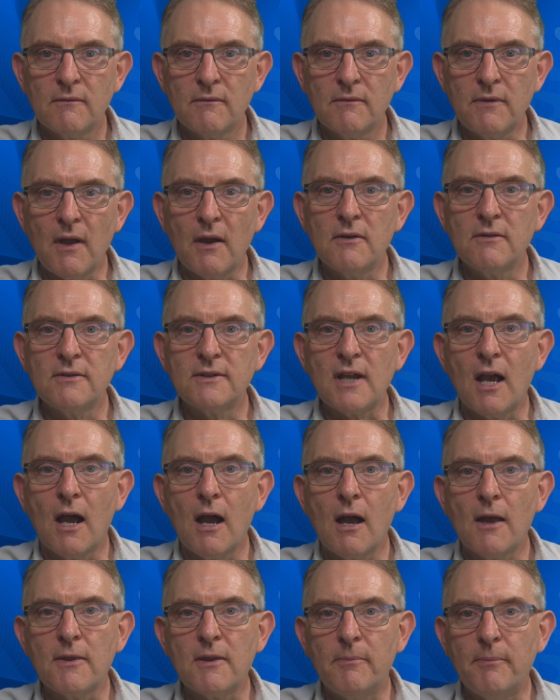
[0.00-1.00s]
Those
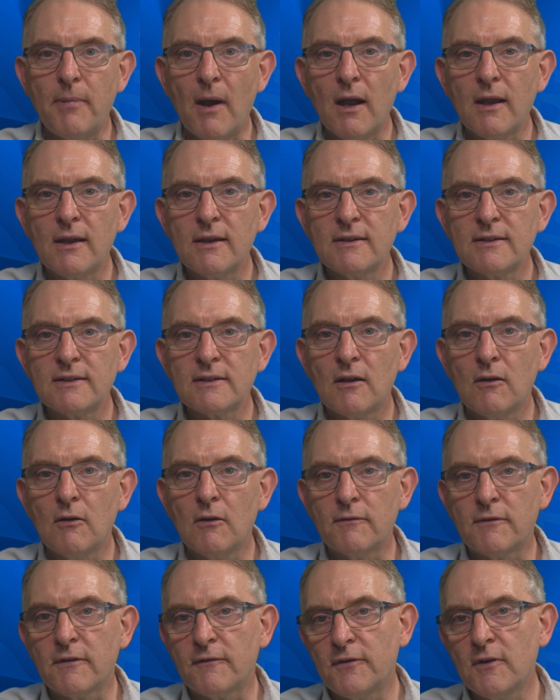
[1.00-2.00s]
are the buyers
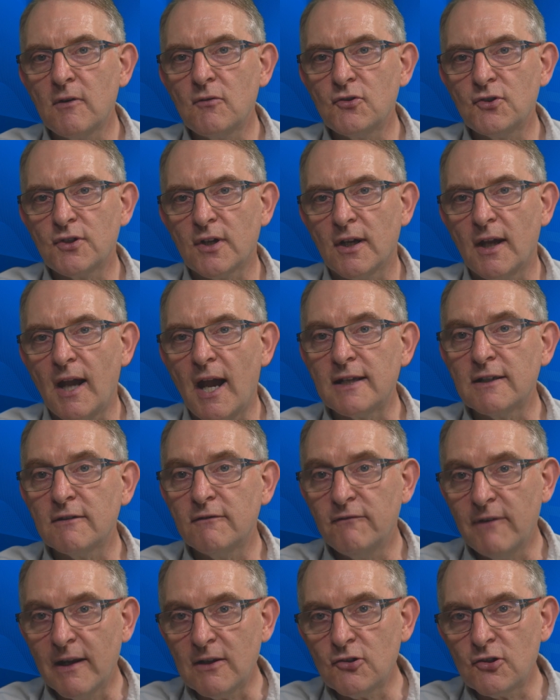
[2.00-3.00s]
of the future, and
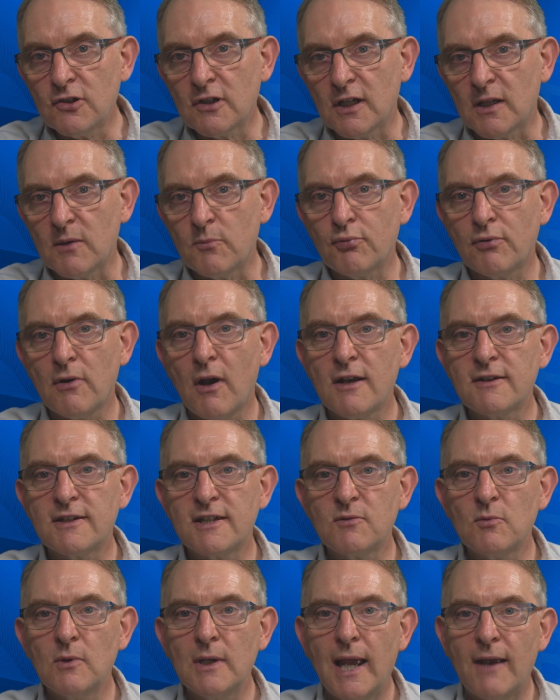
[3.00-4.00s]
eventually
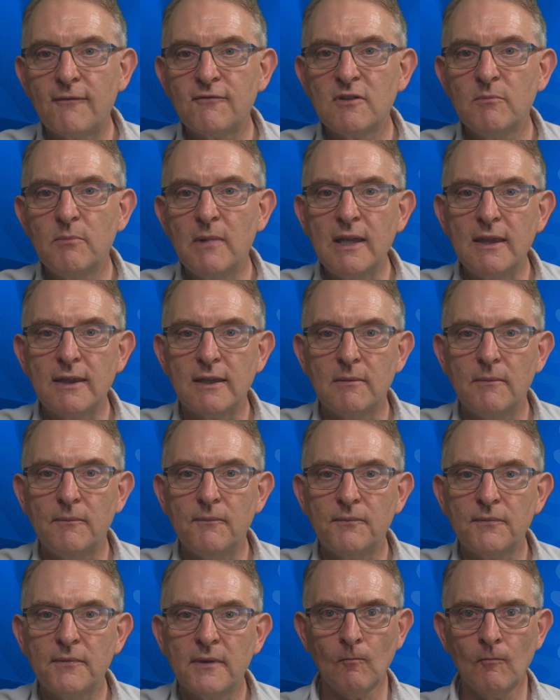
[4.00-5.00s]
prices will have to meet them.
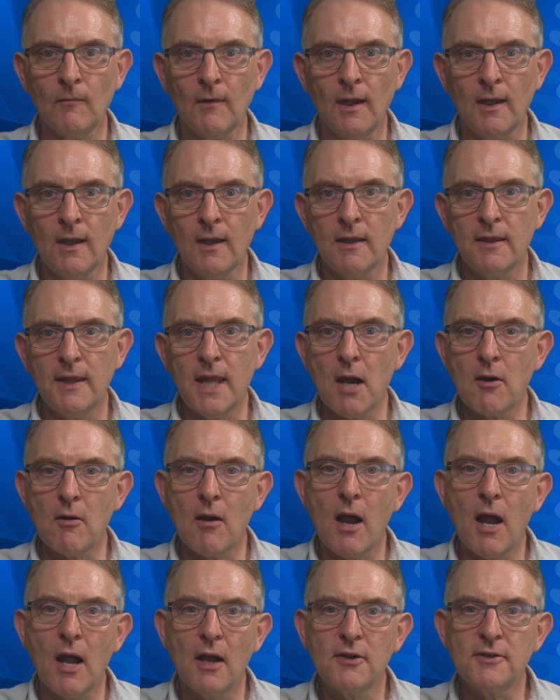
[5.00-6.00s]
There
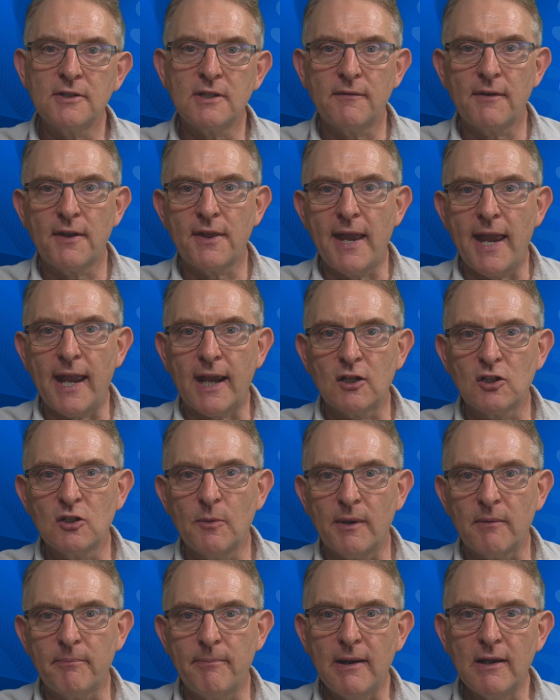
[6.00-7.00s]
are a host of other
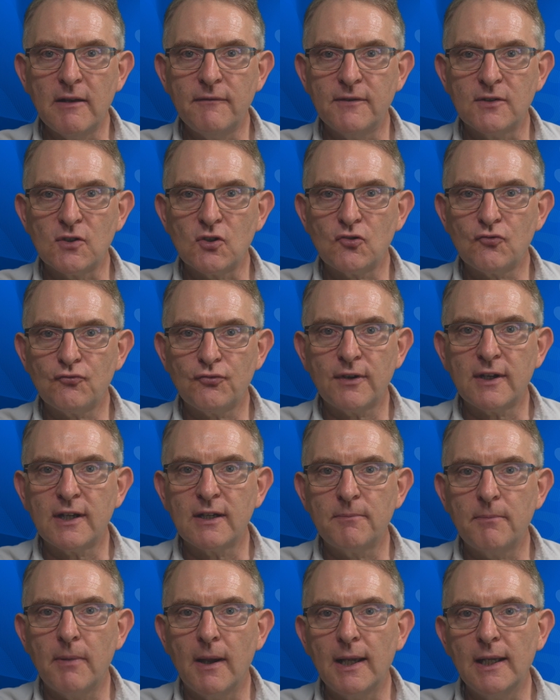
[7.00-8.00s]
economic benefits
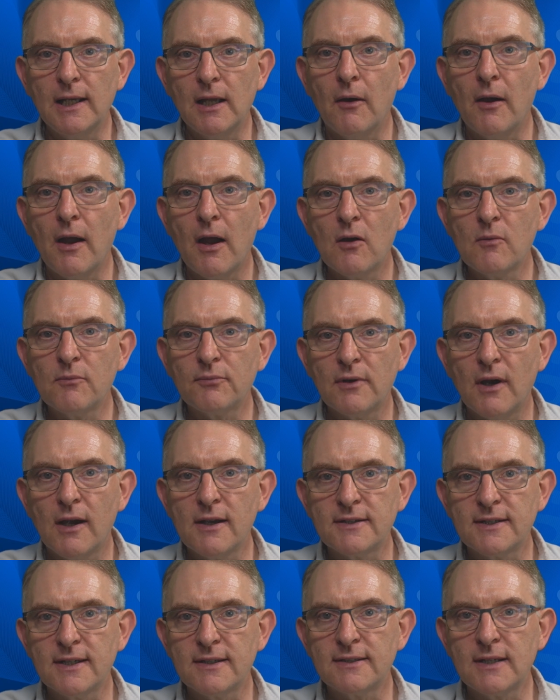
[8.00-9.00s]
triggered by lower home
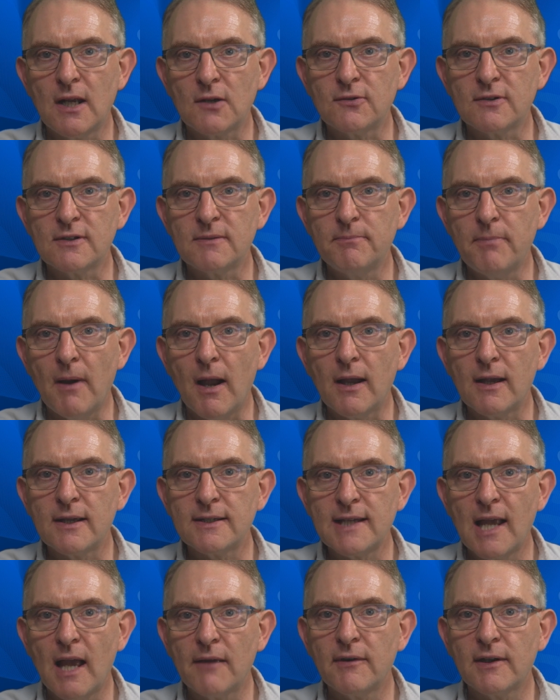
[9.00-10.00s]
prices, such as
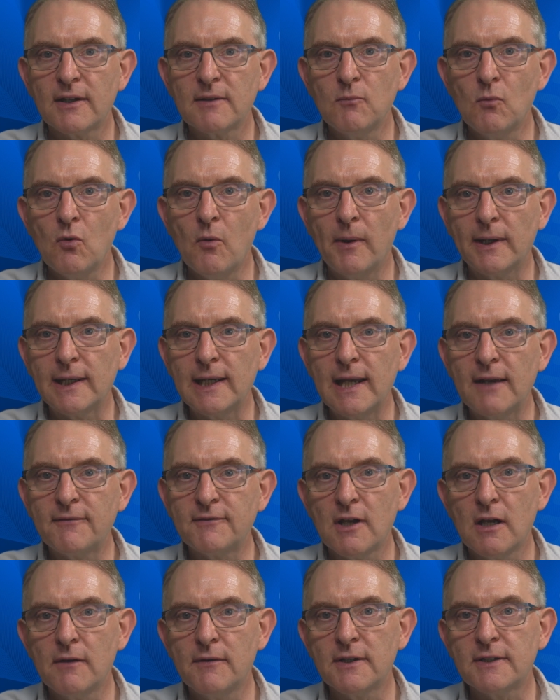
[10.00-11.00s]
buyers having more money
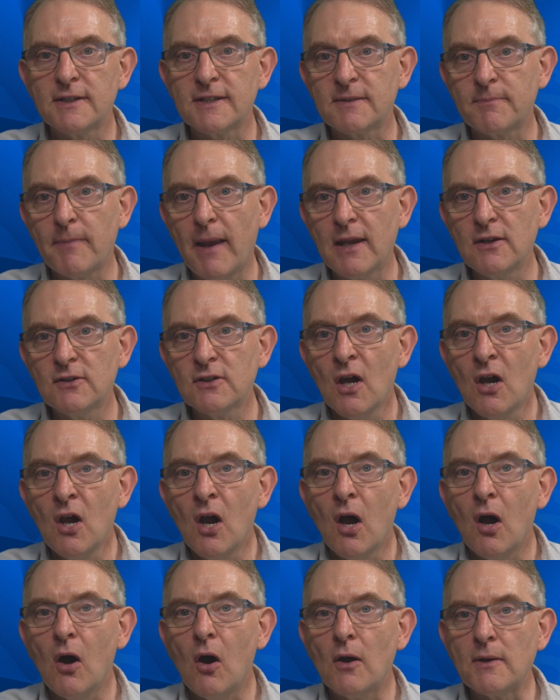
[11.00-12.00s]
left over to spend
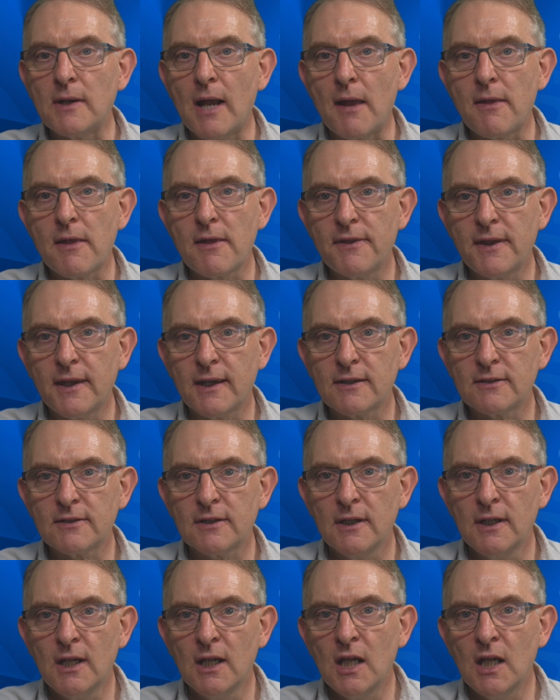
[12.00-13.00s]
on other things,
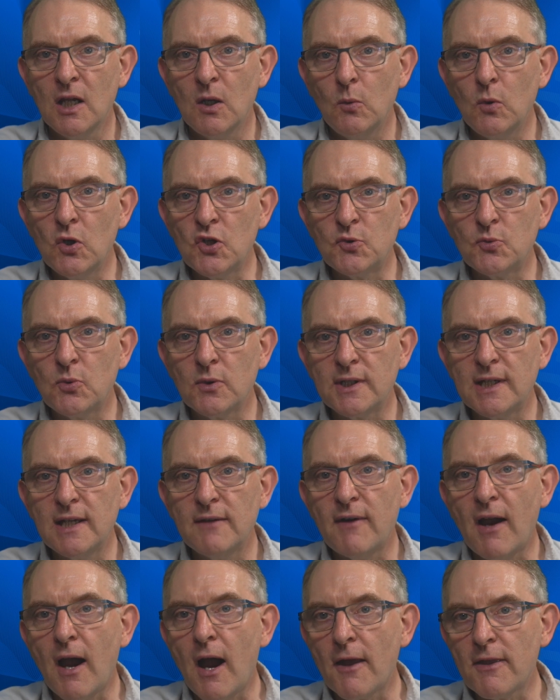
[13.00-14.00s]
which would
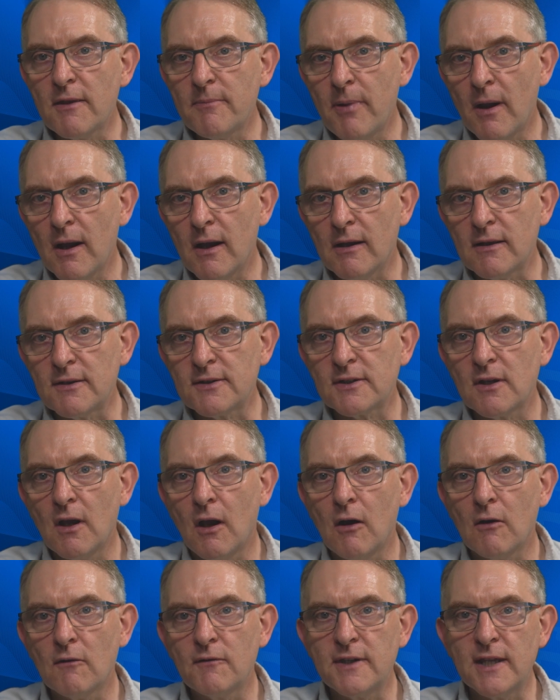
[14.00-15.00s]
give other parts
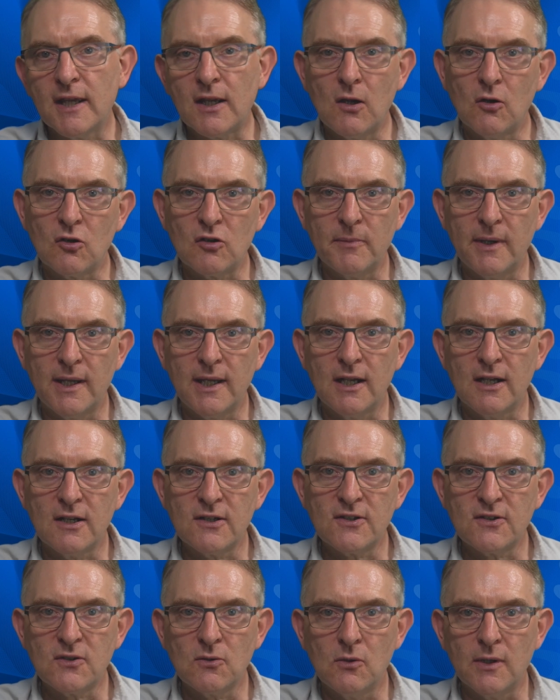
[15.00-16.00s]
of the economy a
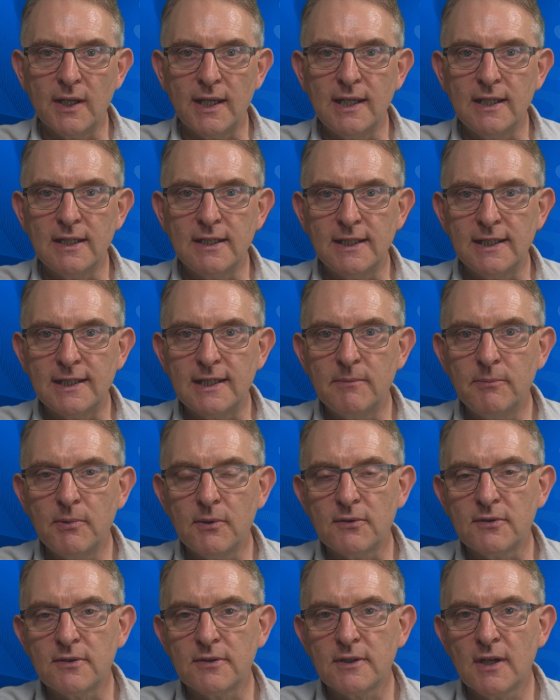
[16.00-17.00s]
sorely needed
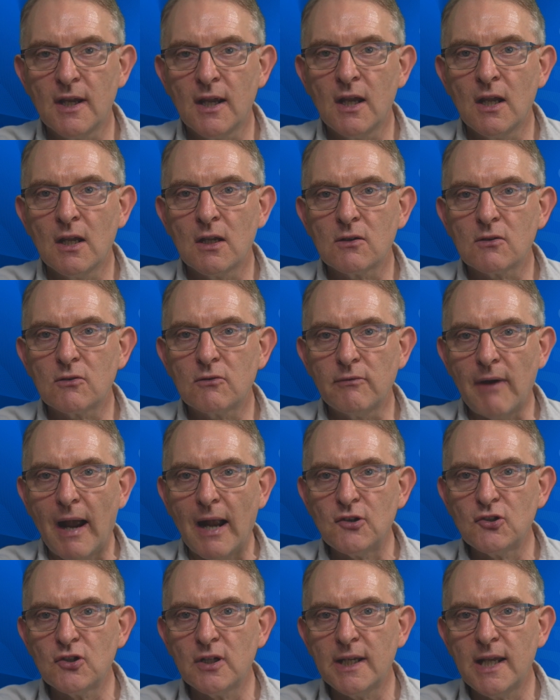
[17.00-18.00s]
boost.
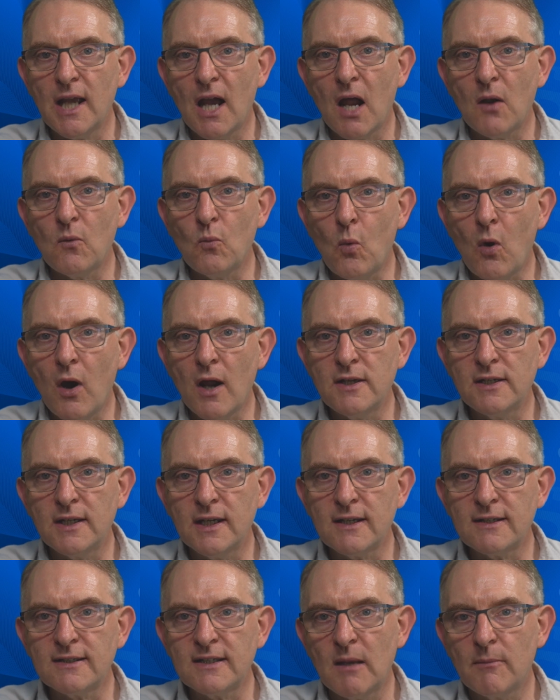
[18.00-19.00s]
Gradually
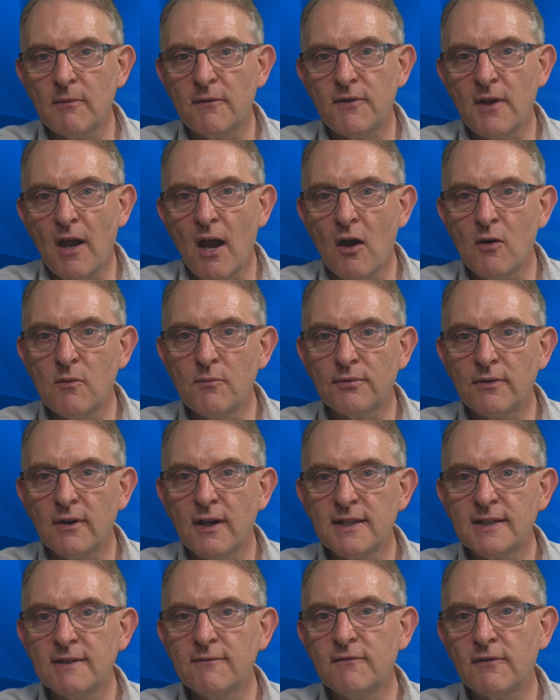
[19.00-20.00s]
unwinding some of the home
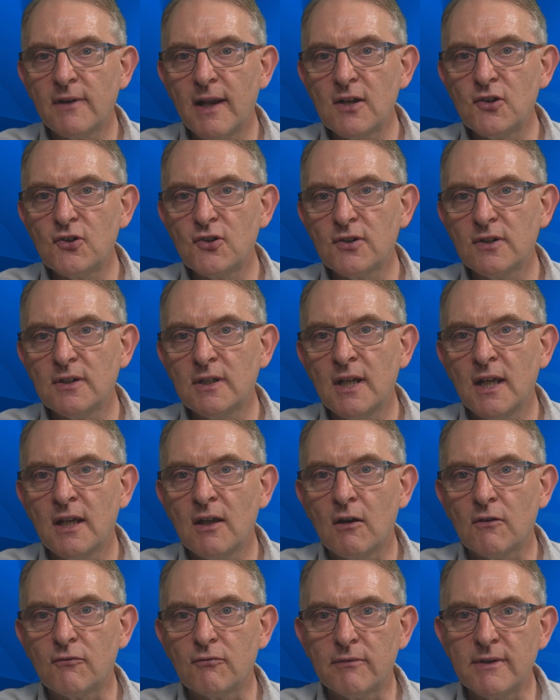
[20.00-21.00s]
price inflation
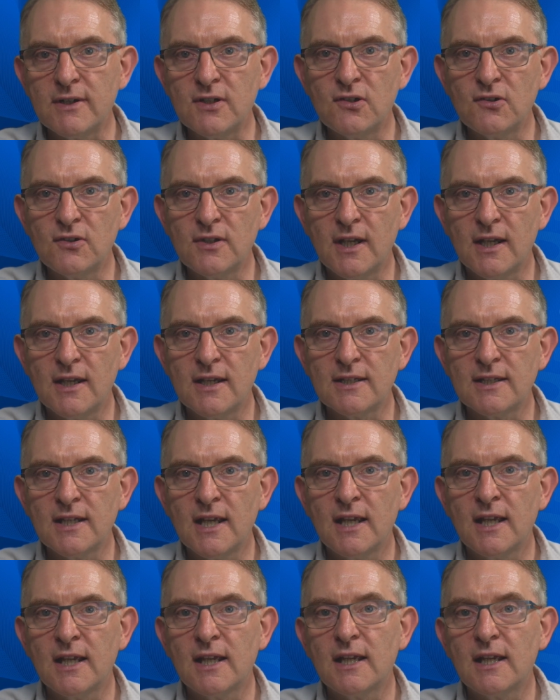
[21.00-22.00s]
of recent years
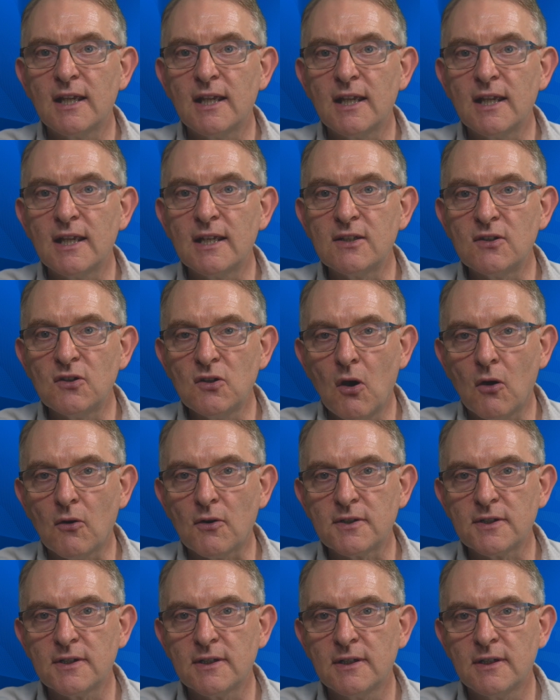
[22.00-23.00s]
is
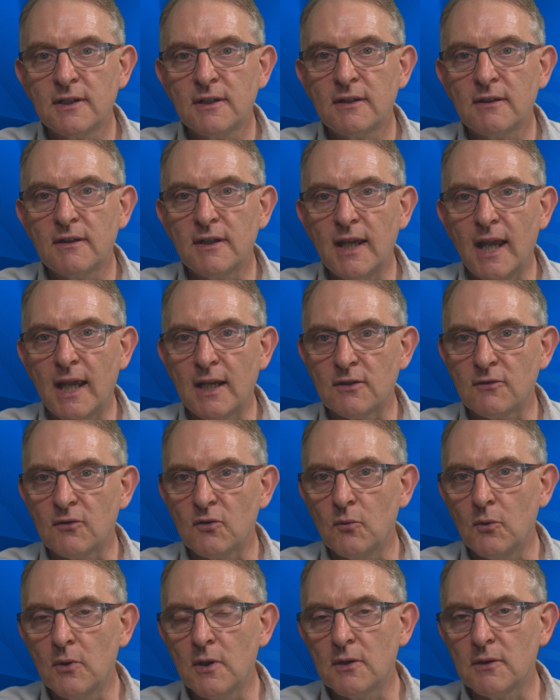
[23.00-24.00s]
not the end of
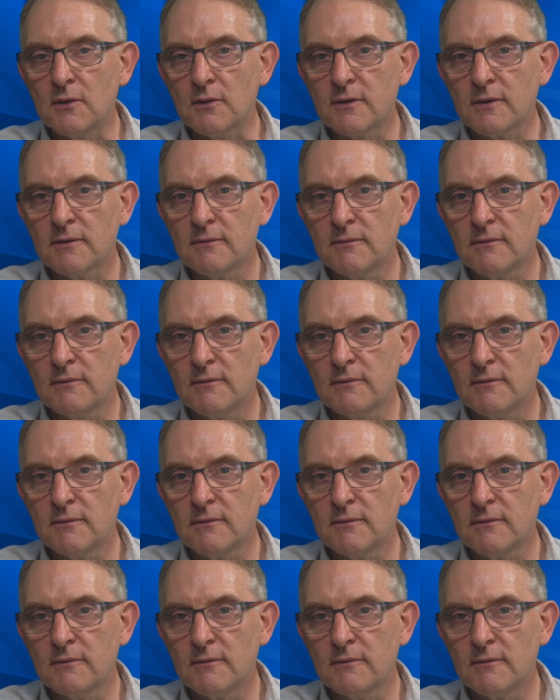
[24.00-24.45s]
the world.